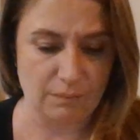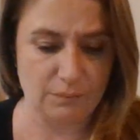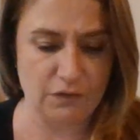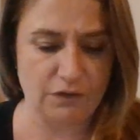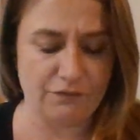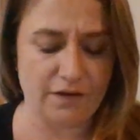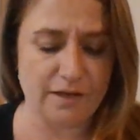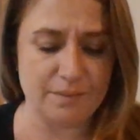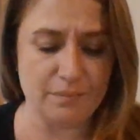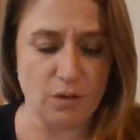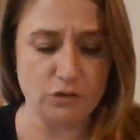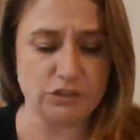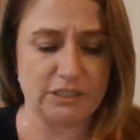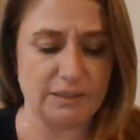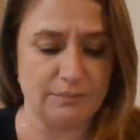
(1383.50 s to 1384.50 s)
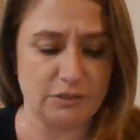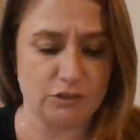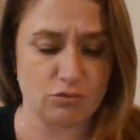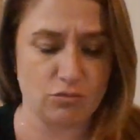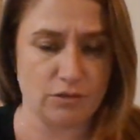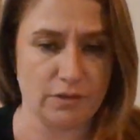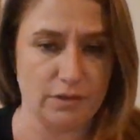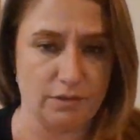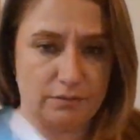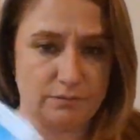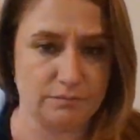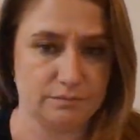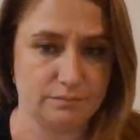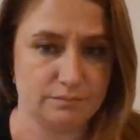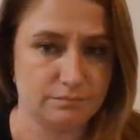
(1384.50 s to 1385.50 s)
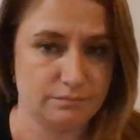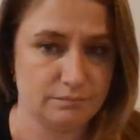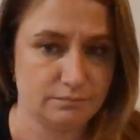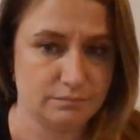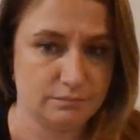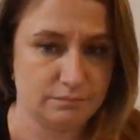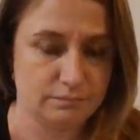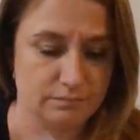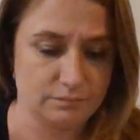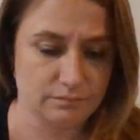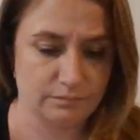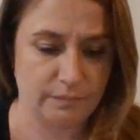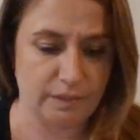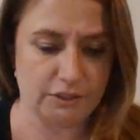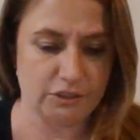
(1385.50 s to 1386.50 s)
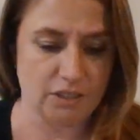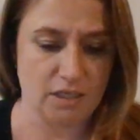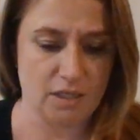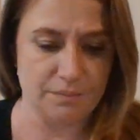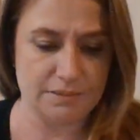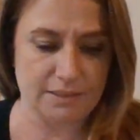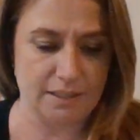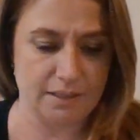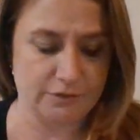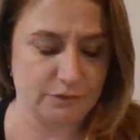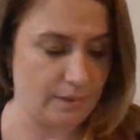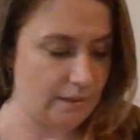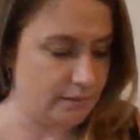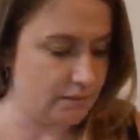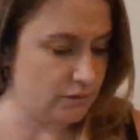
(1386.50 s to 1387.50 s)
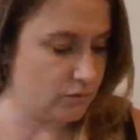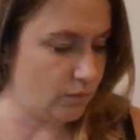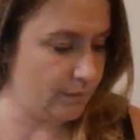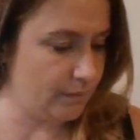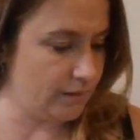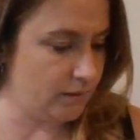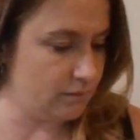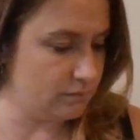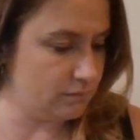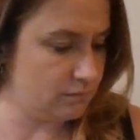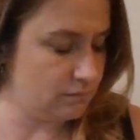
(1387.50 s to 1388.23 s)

They're very emotionally immature, though. Page of Cups, Cancer, Pisces, Scorpio.